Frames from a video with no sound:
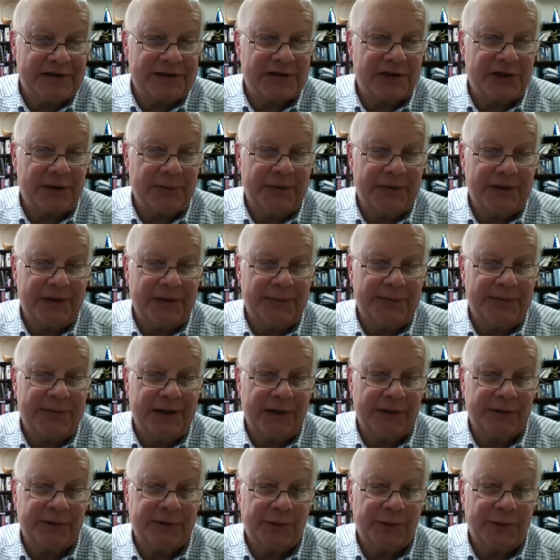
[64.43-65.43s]
shall be the
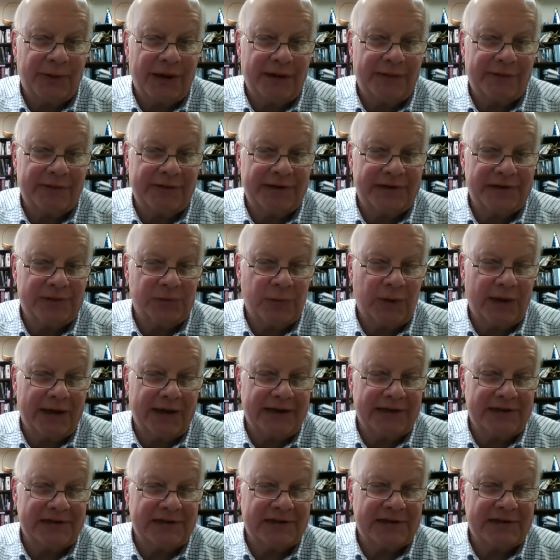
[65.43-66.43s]
belt around his
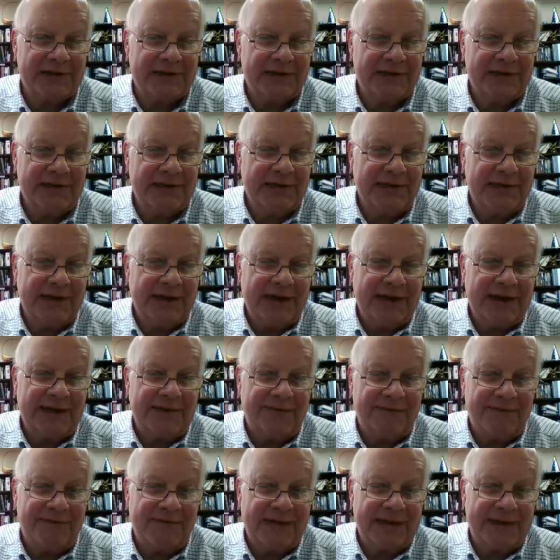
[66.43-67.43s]
waist, and
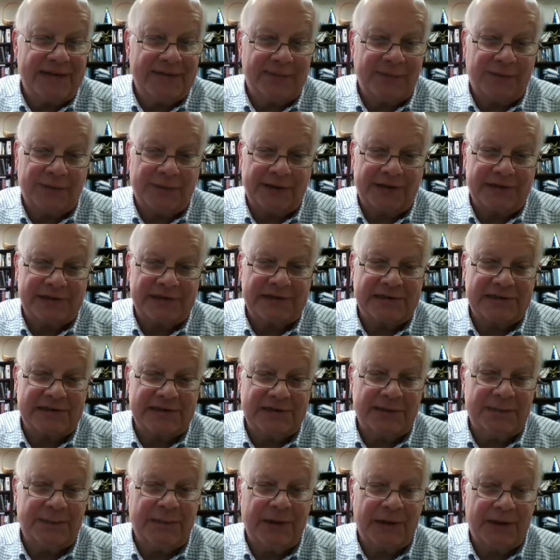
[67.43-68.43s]
faithfulness
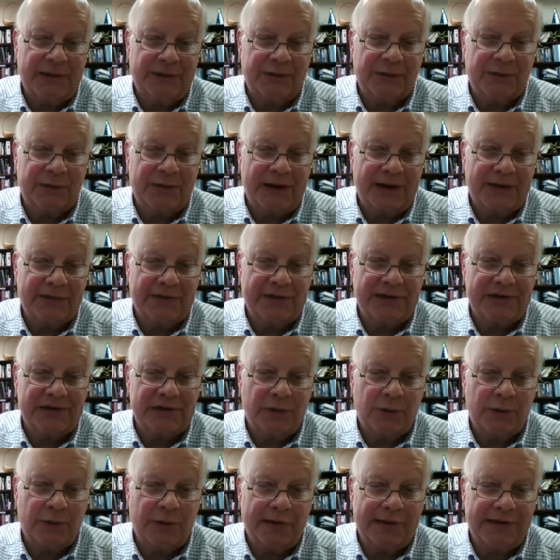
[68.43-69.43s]
the belt around his
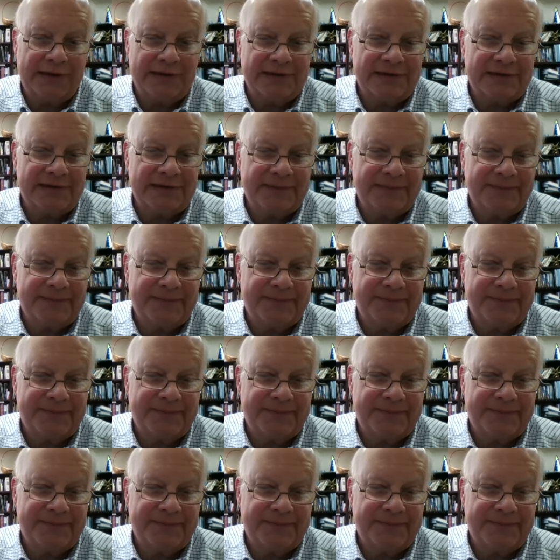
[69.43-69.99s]
loins."